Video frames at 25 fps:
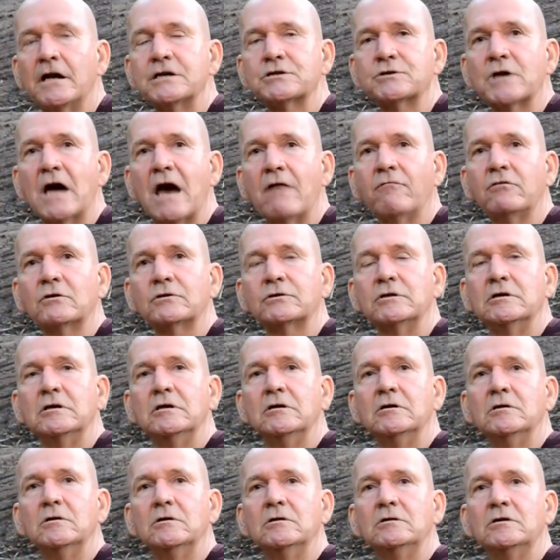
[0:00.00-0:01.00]
then I travelled
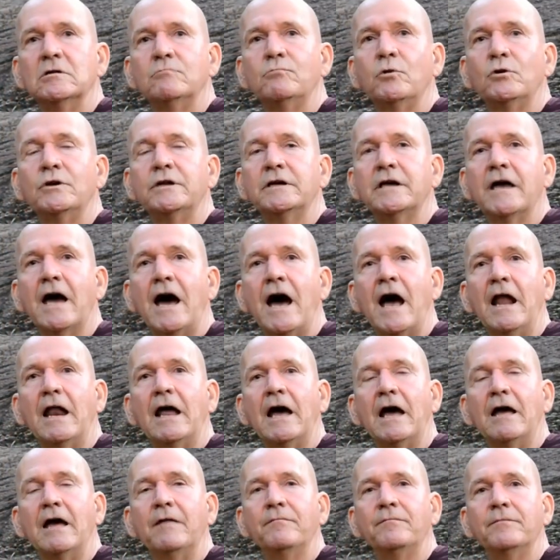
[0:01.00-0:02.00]
to, to
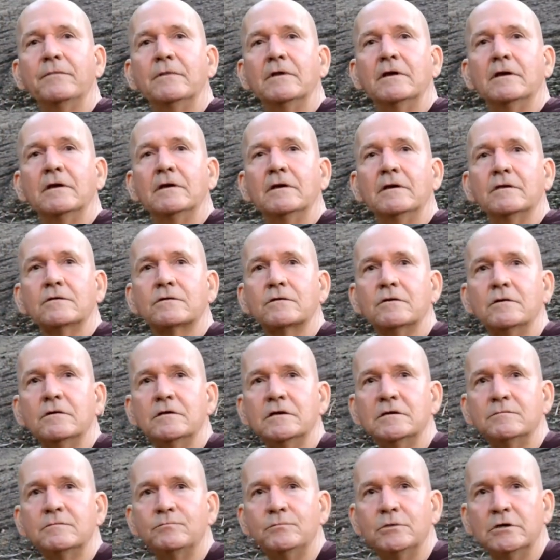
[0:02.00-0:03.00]
Buddhagala
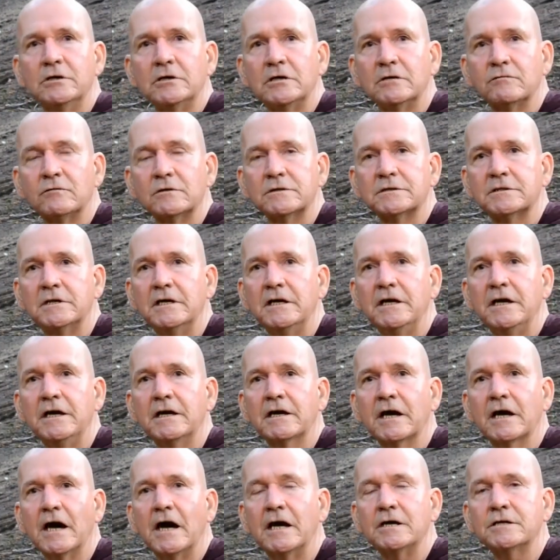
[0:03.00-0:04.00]
through this beautiful
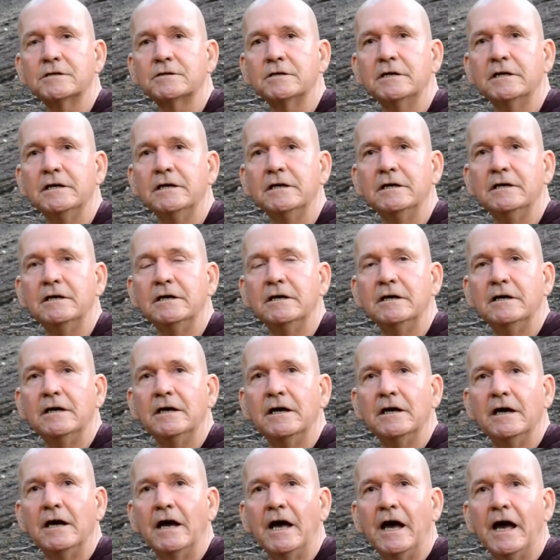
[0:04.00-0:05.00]
scenic country,
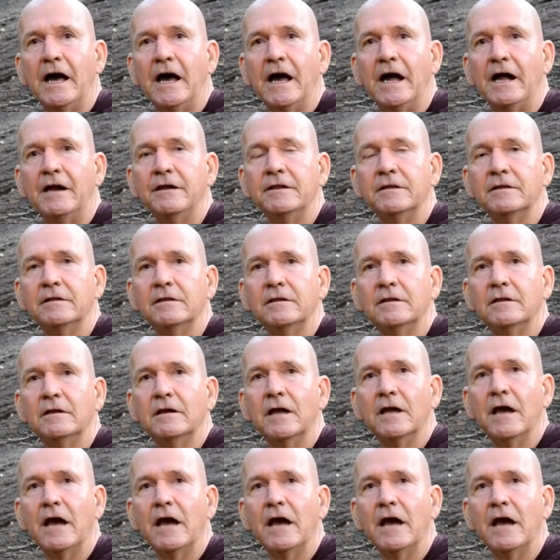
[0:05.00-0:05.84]
and